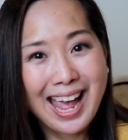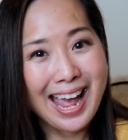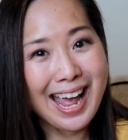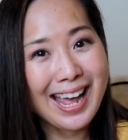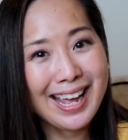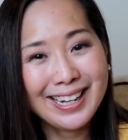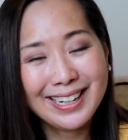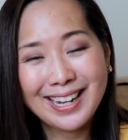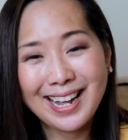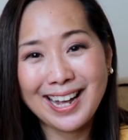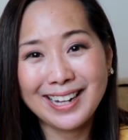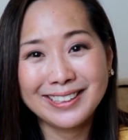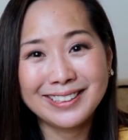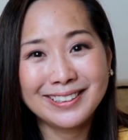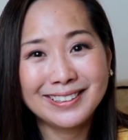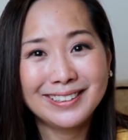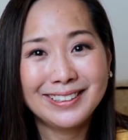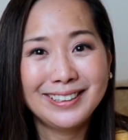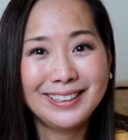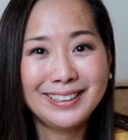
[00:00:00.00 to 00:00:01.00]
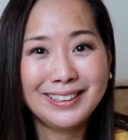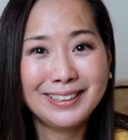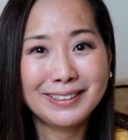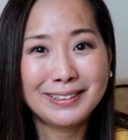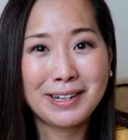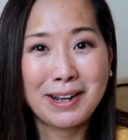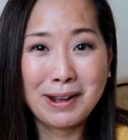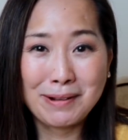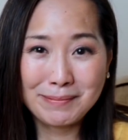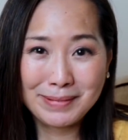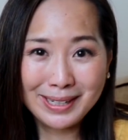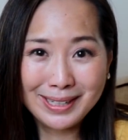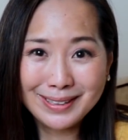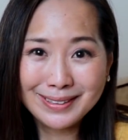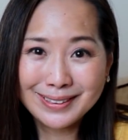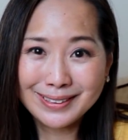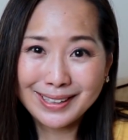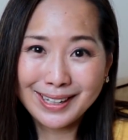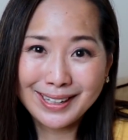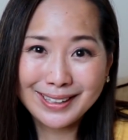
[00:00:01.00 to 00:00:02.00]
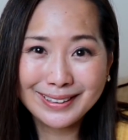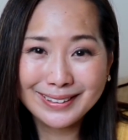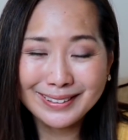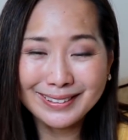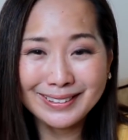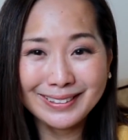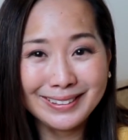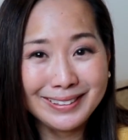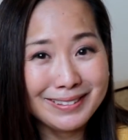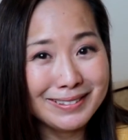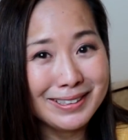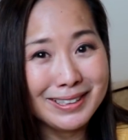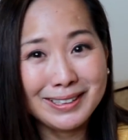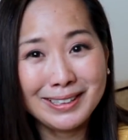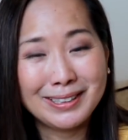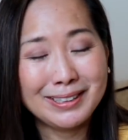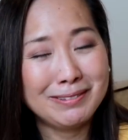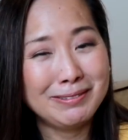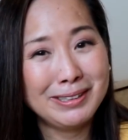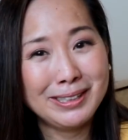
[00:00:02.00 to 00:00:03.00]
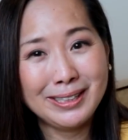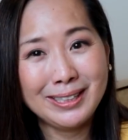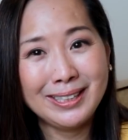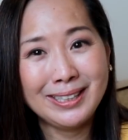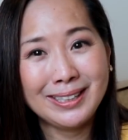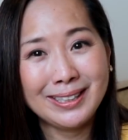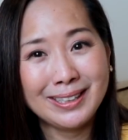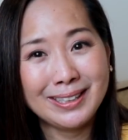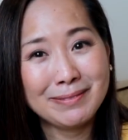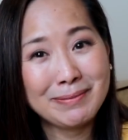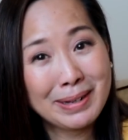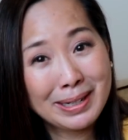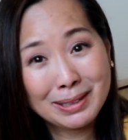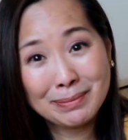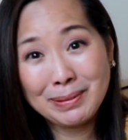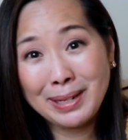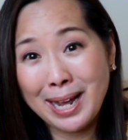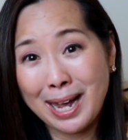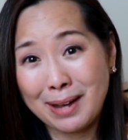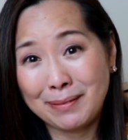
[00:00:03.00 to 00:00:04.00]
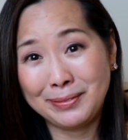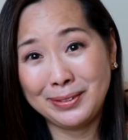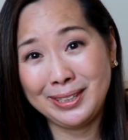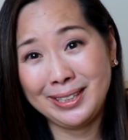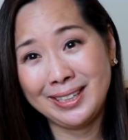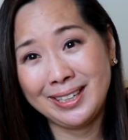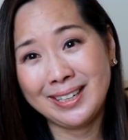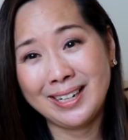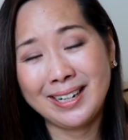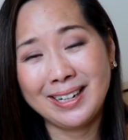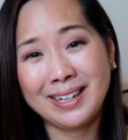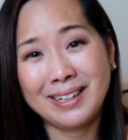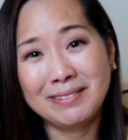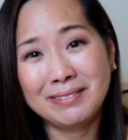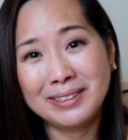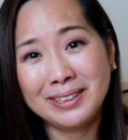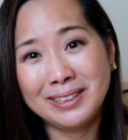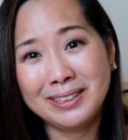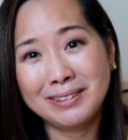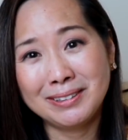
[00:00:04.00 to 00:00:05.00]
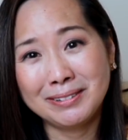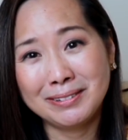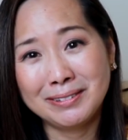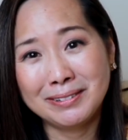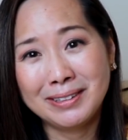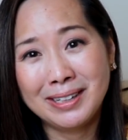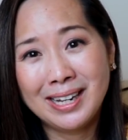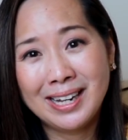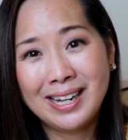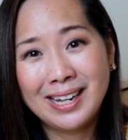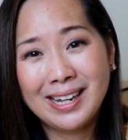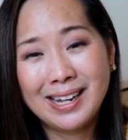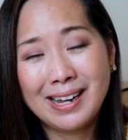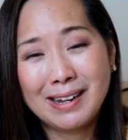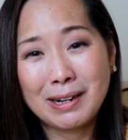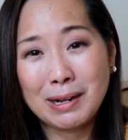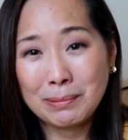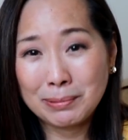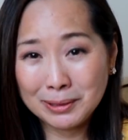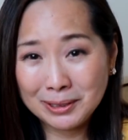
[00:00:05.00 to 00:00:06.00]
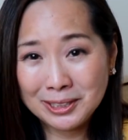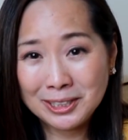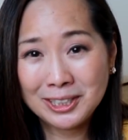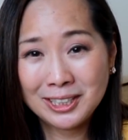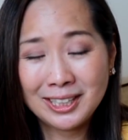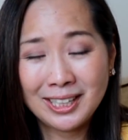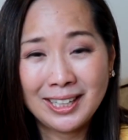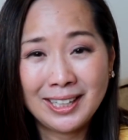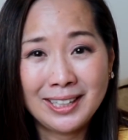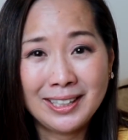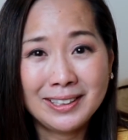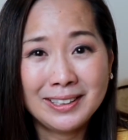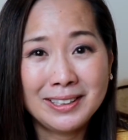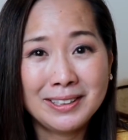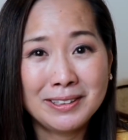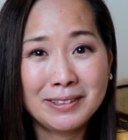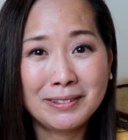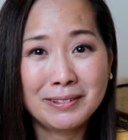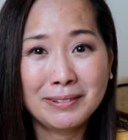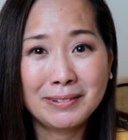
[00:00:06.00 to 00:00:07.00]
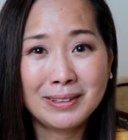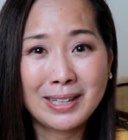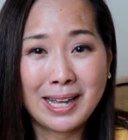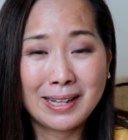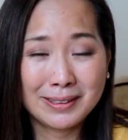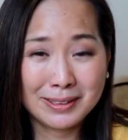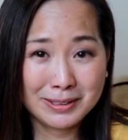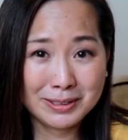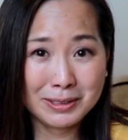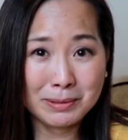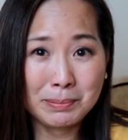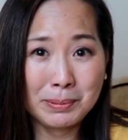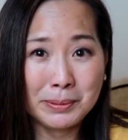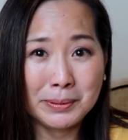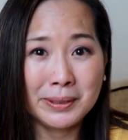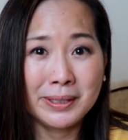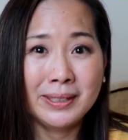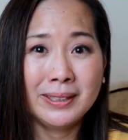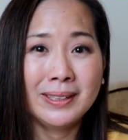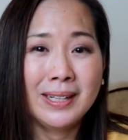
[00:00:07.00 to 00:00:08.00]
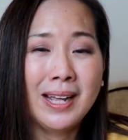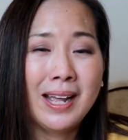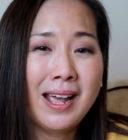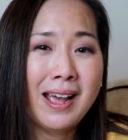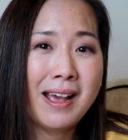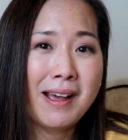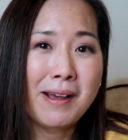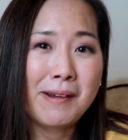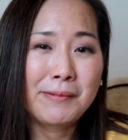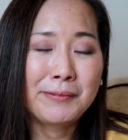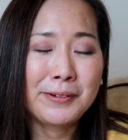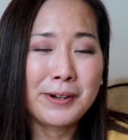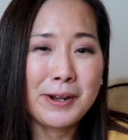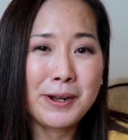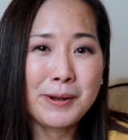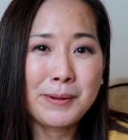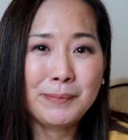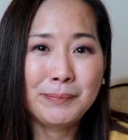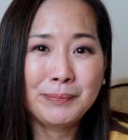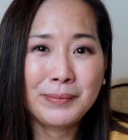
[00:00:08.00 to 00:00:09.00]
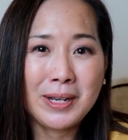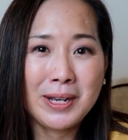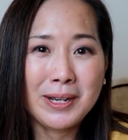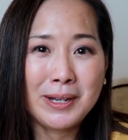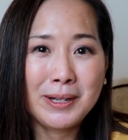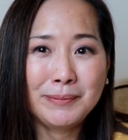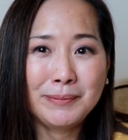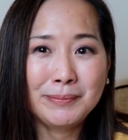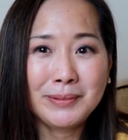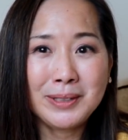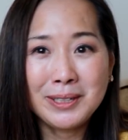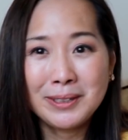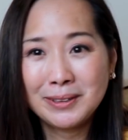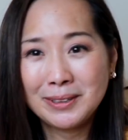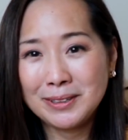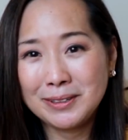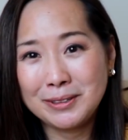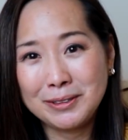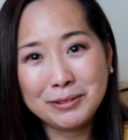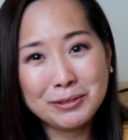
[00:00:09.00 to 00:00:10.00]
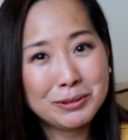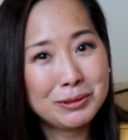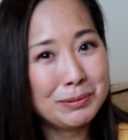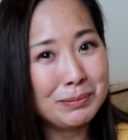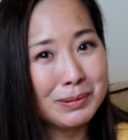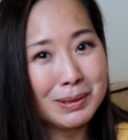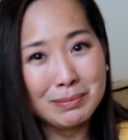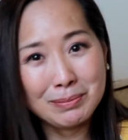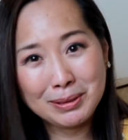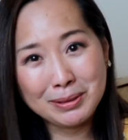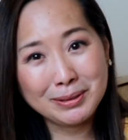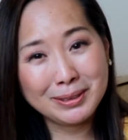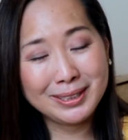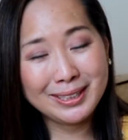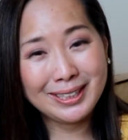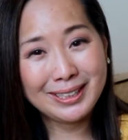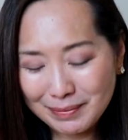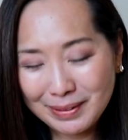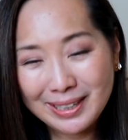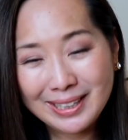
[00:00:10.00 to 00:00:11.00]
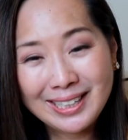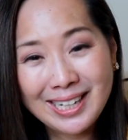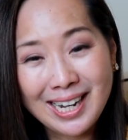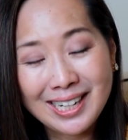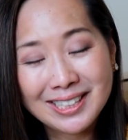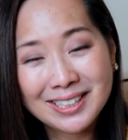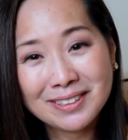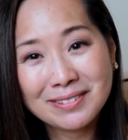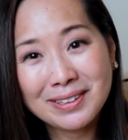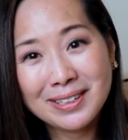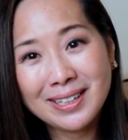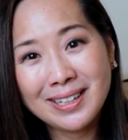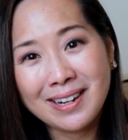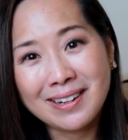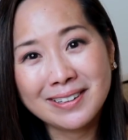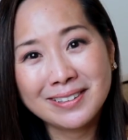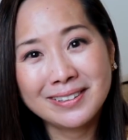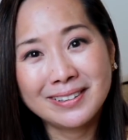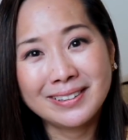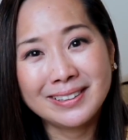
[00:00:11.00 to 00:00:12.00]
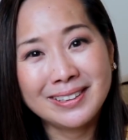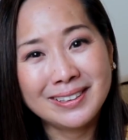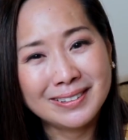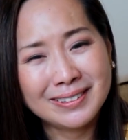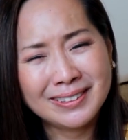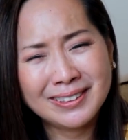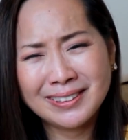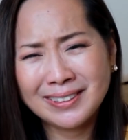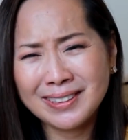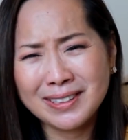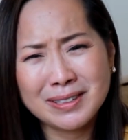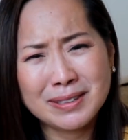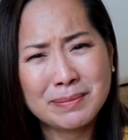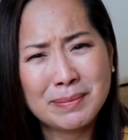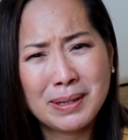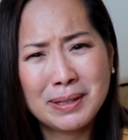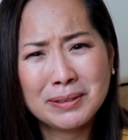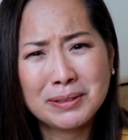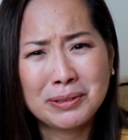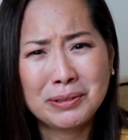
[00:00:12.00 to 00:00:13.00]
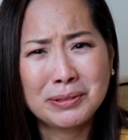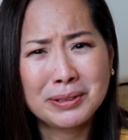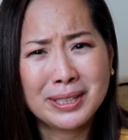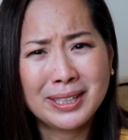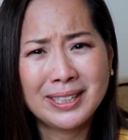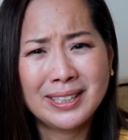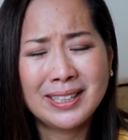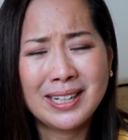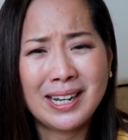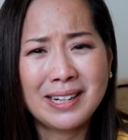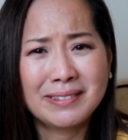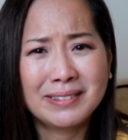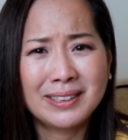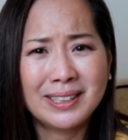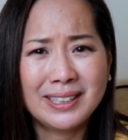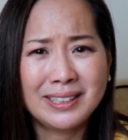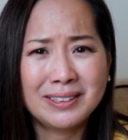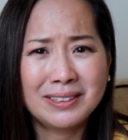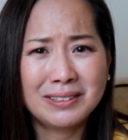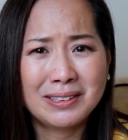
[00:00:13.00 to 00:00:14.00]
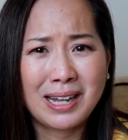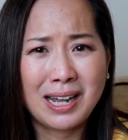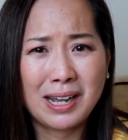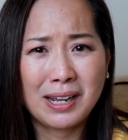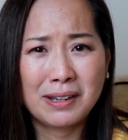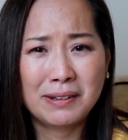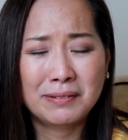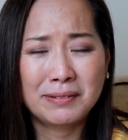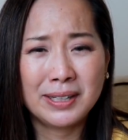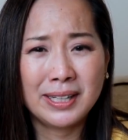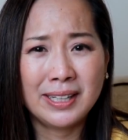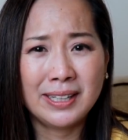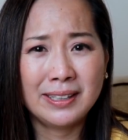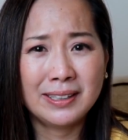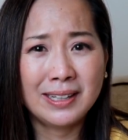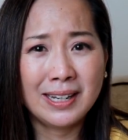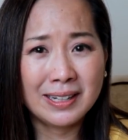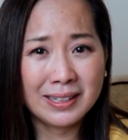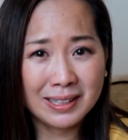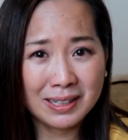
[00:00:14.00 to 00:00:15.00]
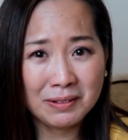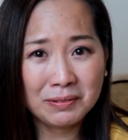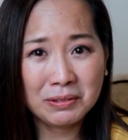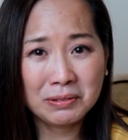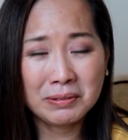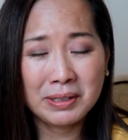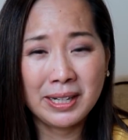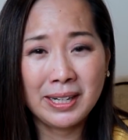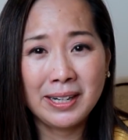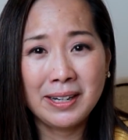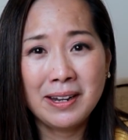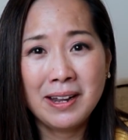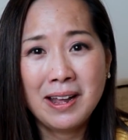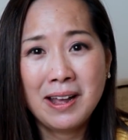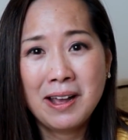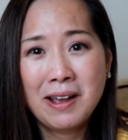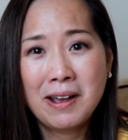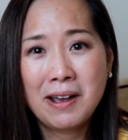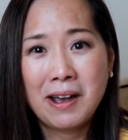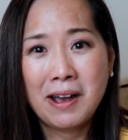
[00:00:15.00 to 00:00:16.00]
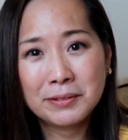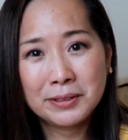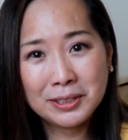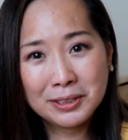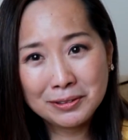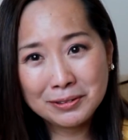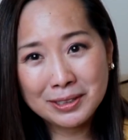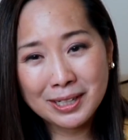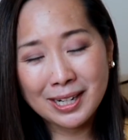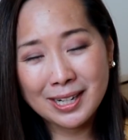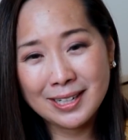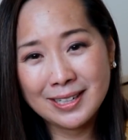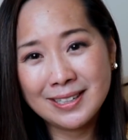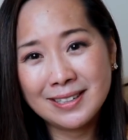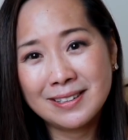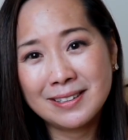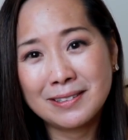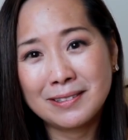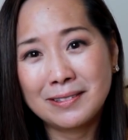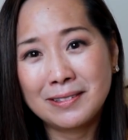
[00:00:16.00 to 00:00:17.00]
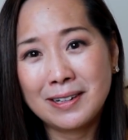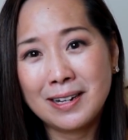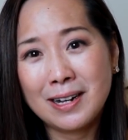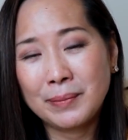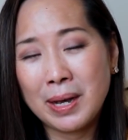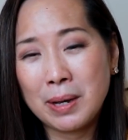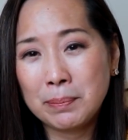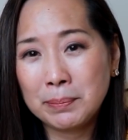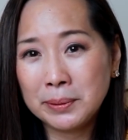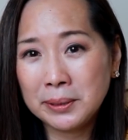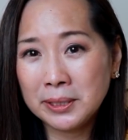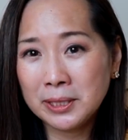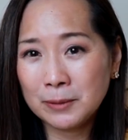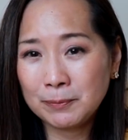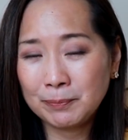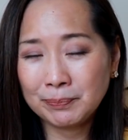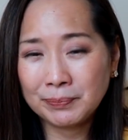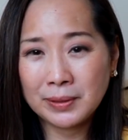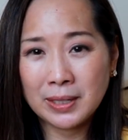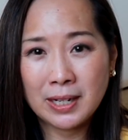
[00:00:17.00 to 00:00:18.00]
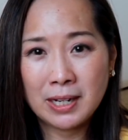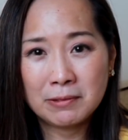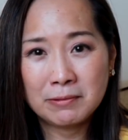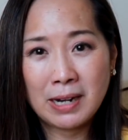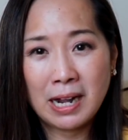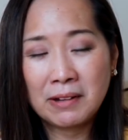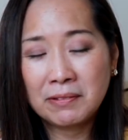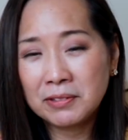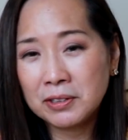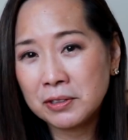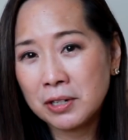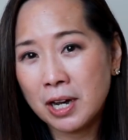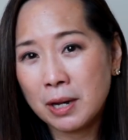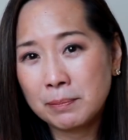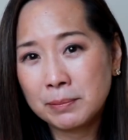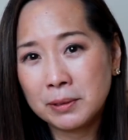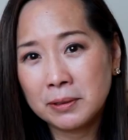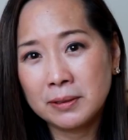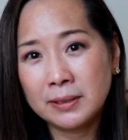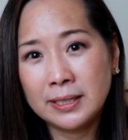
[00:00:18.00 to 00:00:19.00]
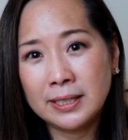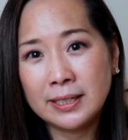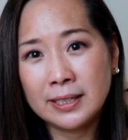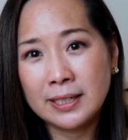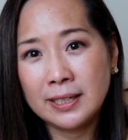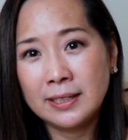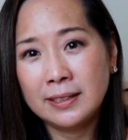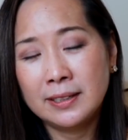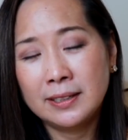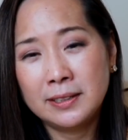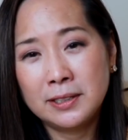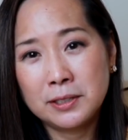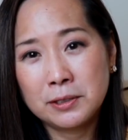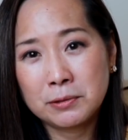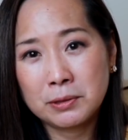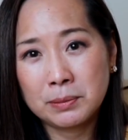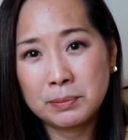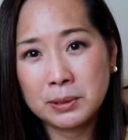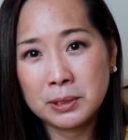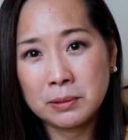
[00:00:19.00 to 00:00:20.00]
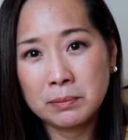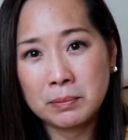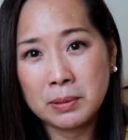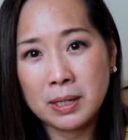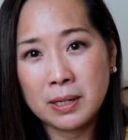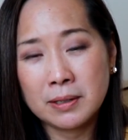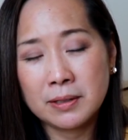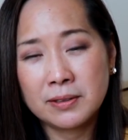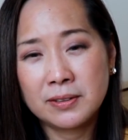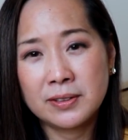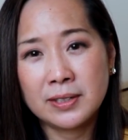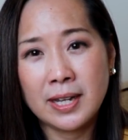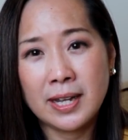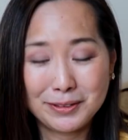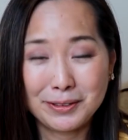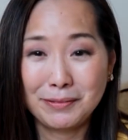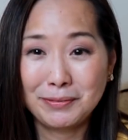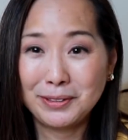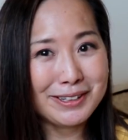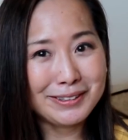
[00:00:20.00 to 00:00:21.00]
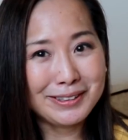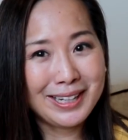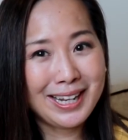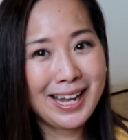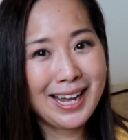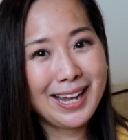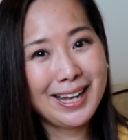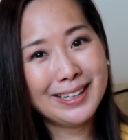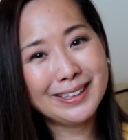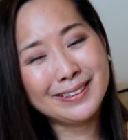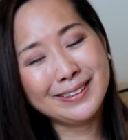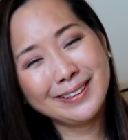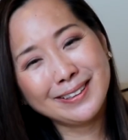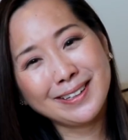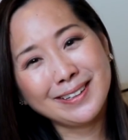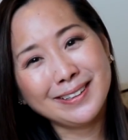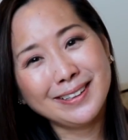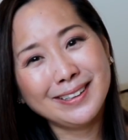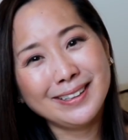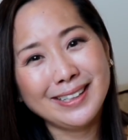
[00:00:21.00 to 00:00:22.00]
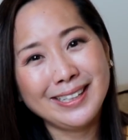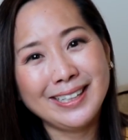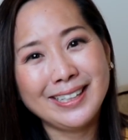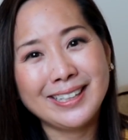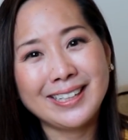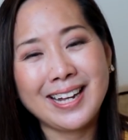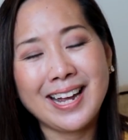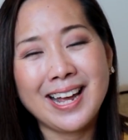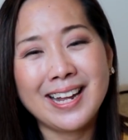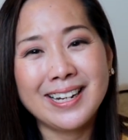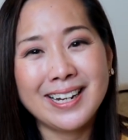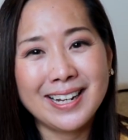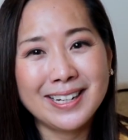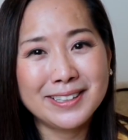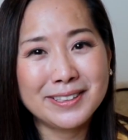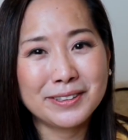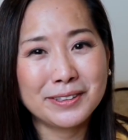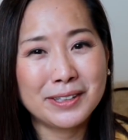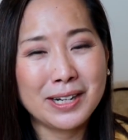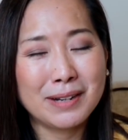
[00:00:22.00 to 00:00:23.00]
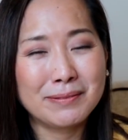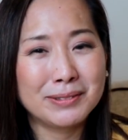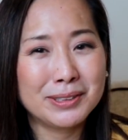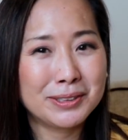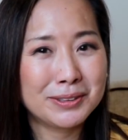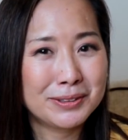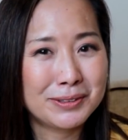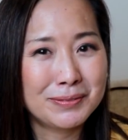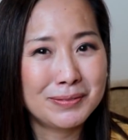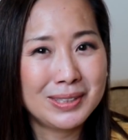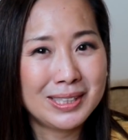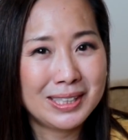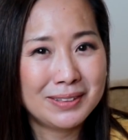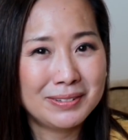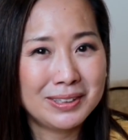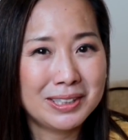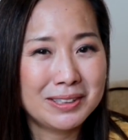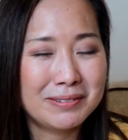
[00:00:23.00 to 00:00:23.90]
and actually comment, and you know, it really makes me happy, and I really do appreciate, you know, that the support from you know, this YouTube community. But yeah, I just want to also, you know, just a small token, I would like to have a giveaway for you guys. So I'll put a raffle copter link in the description box. So go ahead, click on the link and enter. I'm just going to be giving